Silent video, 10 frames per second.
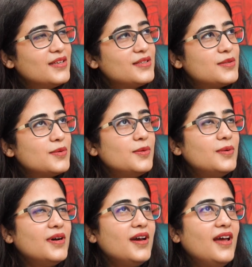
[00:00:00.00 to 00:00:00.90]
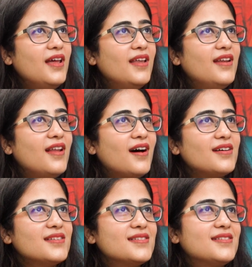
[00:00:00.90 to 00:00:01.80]
So
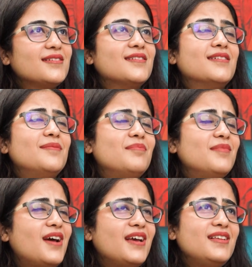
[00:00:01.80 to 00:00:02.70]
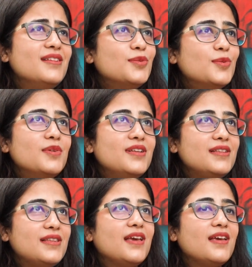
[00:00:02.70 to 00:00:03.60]
last, I think the
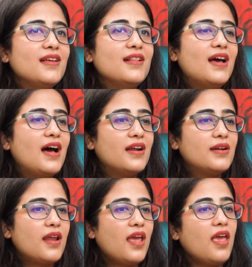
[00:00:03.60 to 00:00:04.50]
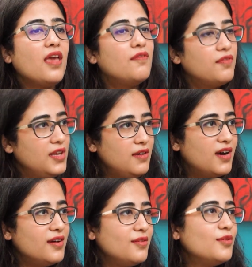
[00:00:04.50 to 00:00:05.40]
only thing that
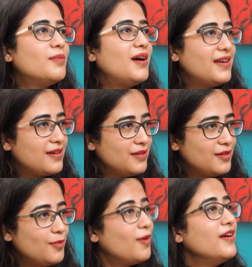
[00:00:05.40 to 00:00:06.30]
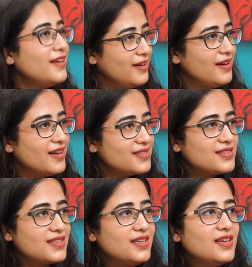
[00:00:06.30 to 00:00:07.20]
everyone, no matter what
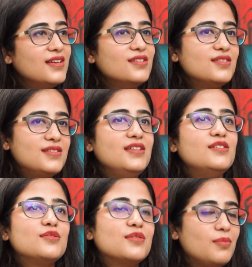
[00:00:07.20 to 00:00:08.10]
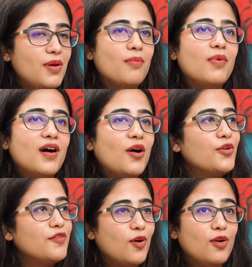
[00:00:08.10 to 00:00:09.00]
industry, just needs to remember out
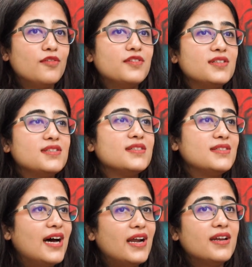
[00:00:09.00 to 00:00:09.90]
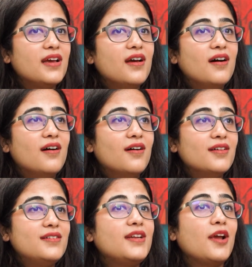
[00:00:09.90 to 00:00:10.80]
of all of this is that
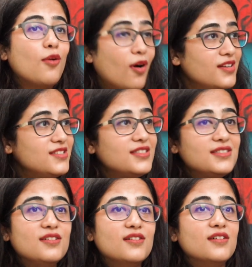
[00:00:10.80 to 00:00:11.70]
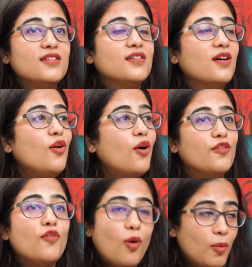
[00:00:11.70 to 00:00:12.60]
technology is here, a lot
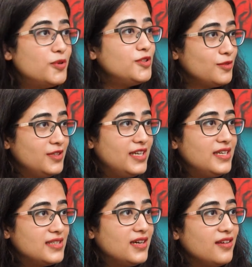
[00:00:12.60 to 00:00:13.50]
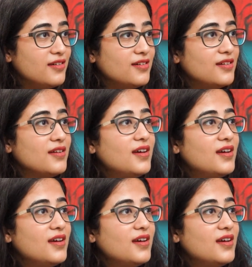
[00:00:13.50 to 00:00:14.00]
of opportunities are here.